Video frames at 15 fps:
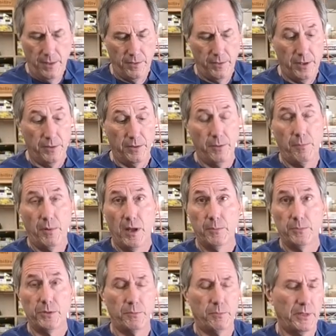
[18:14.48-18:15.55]
then the
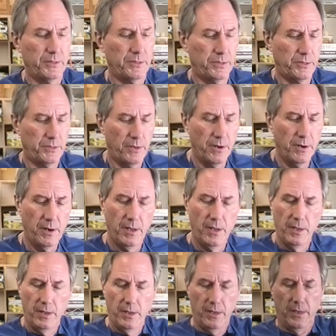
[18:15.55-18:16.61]
bottom's a good place to start.
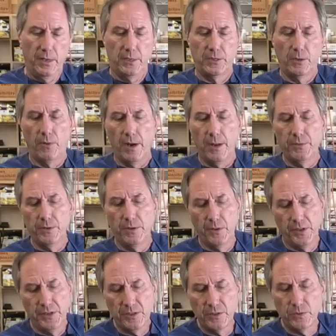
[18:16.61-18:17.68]
So what I'm doing,
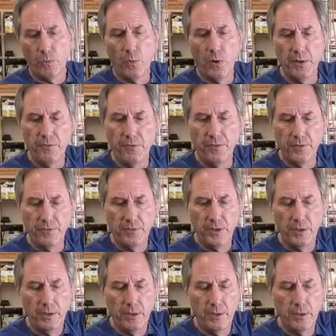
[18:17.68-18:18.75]
this is
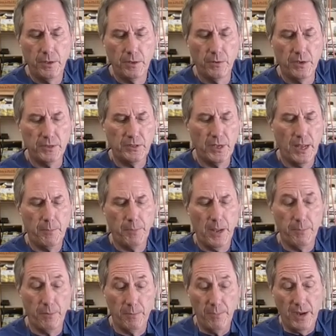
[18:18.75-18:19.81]
150 grit
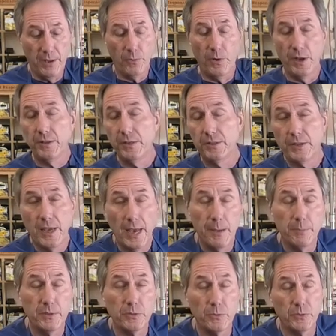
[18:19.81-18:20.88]
sandpaper. And by the way, these
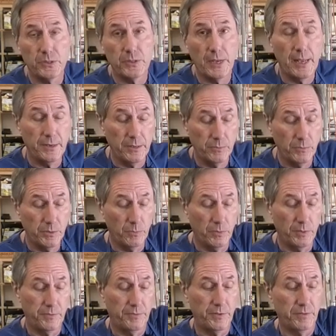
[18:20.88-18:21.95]
cabinets were sanded with
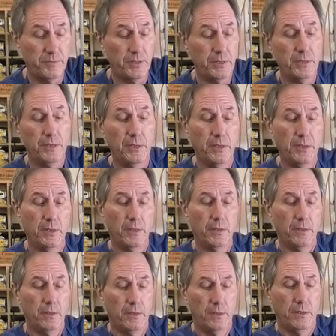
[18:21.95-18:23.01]
150
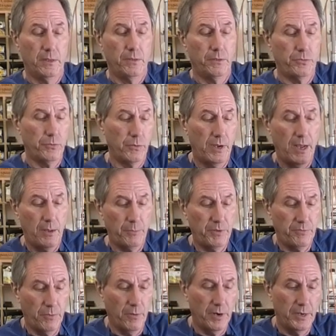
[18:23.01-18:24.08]
throughout
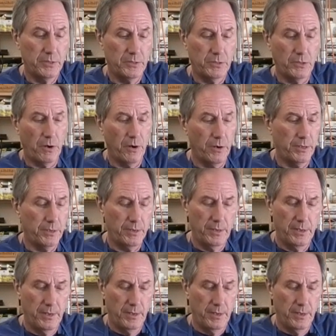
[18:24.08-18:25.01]
before I started.